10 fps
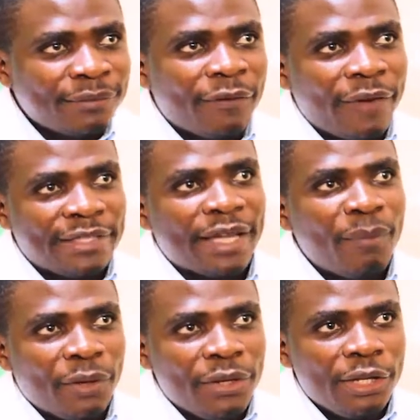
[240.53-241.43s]
For
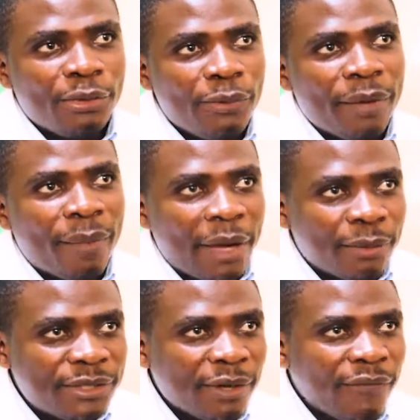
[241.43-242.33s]
example, you need to do a
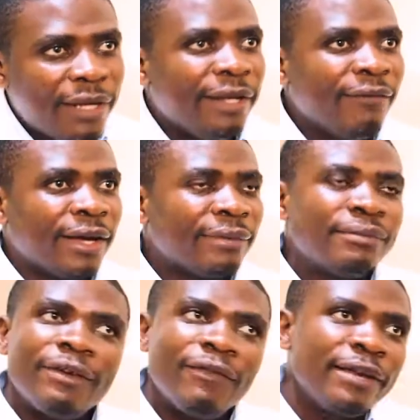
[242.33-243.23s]
biopsy of the liver.
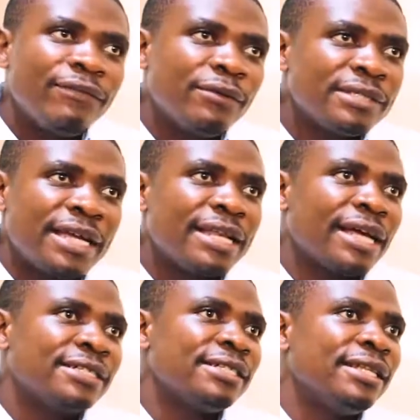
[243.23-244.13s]
Very few
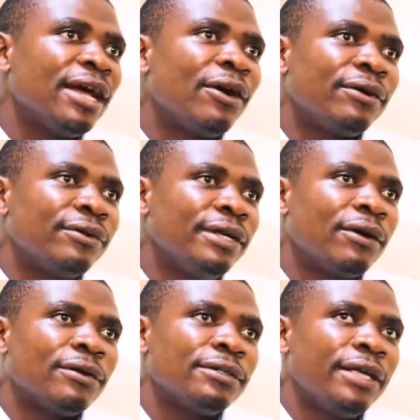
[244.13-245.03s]
centers in
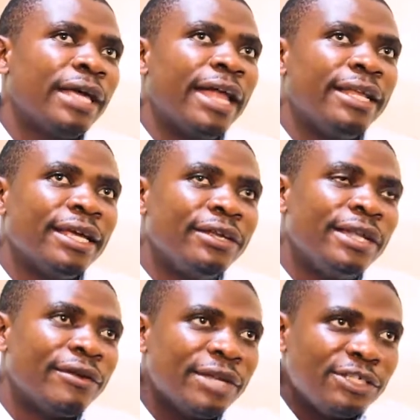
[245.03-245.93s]

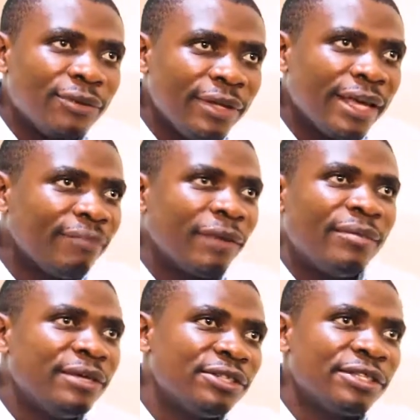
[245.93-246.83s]
the region here,
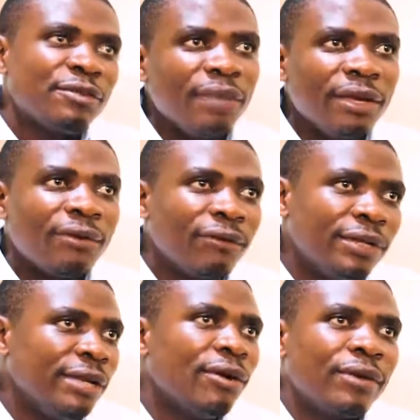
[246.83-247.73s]
maybe just Bingo in
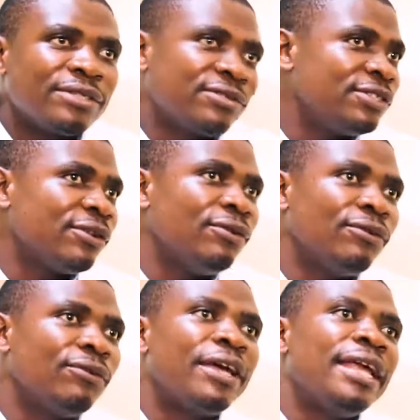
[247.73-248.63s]
the Northwest region,
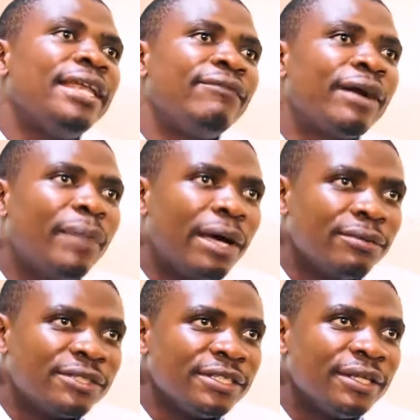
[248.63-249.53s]
do liver
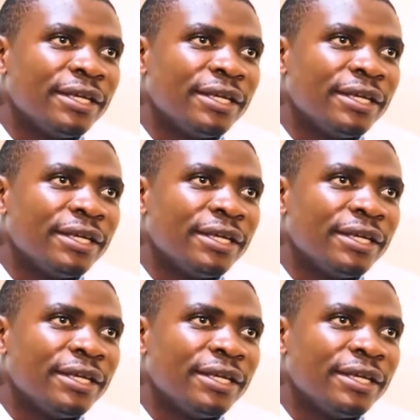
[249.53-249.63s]
biopsy.